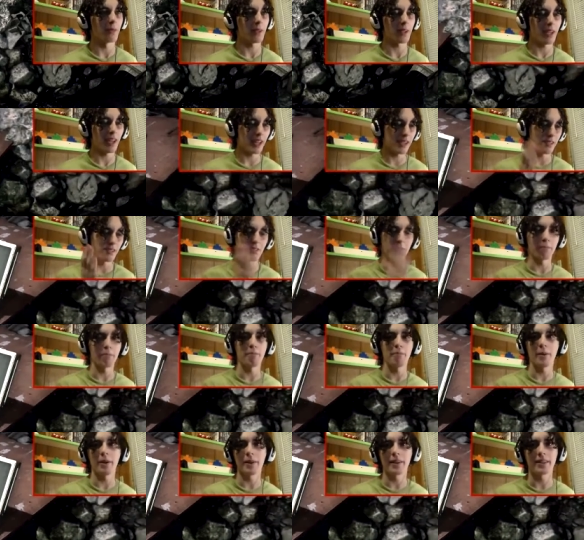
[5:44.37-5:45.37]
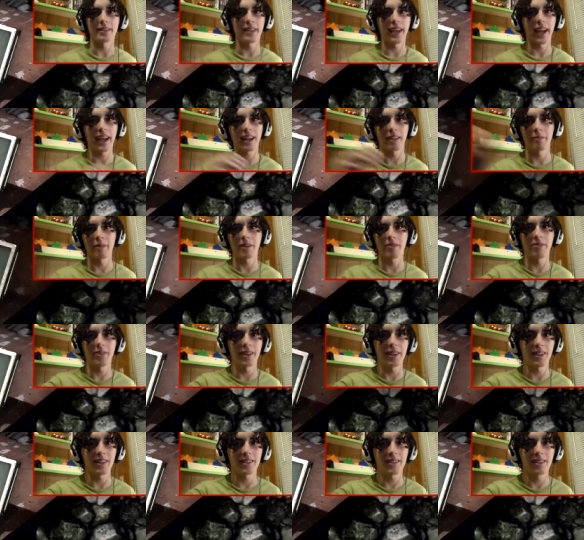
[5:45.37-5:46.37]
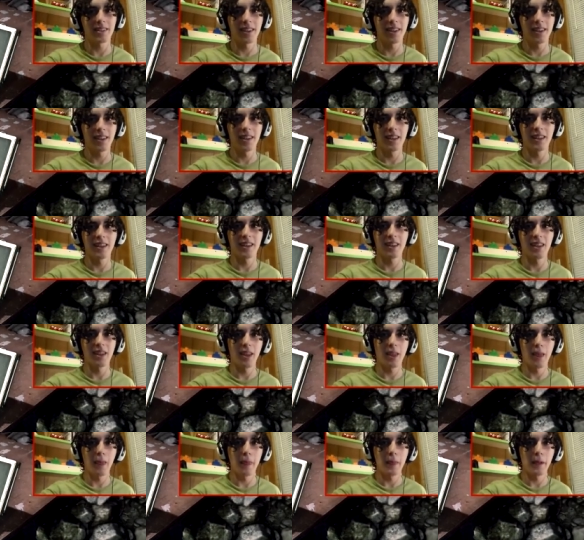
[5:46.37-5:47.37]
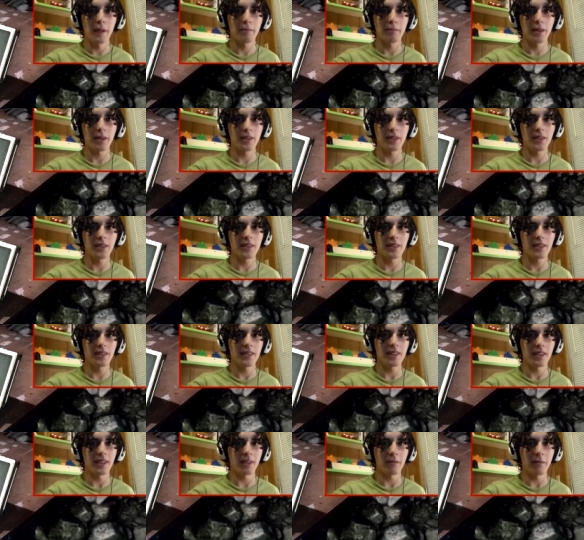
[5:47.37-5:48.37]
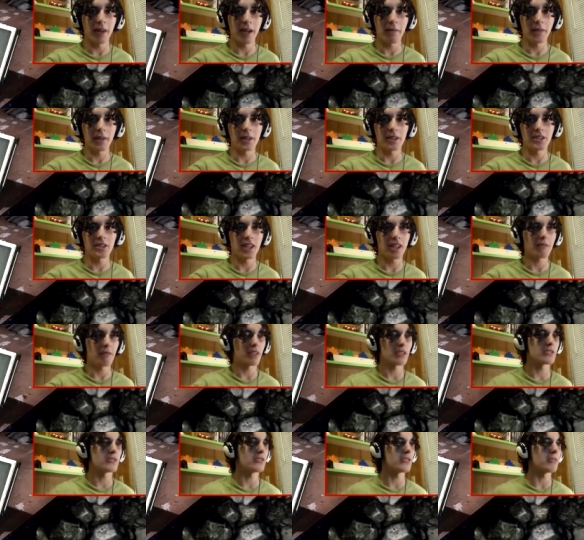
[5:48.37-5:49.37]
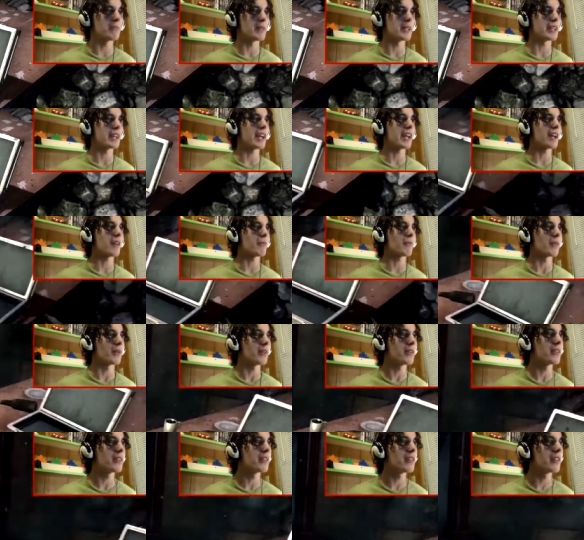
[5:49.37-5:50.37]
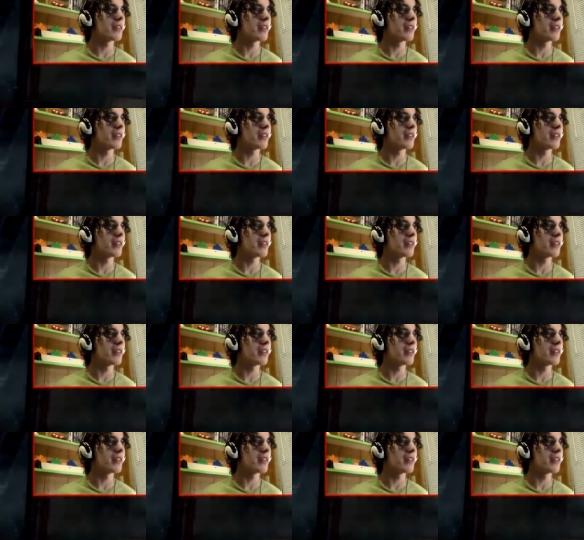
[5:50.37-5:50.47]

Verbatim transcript: but god, there's a bug my face. Probably a good thing to remind me to check my stupid camera.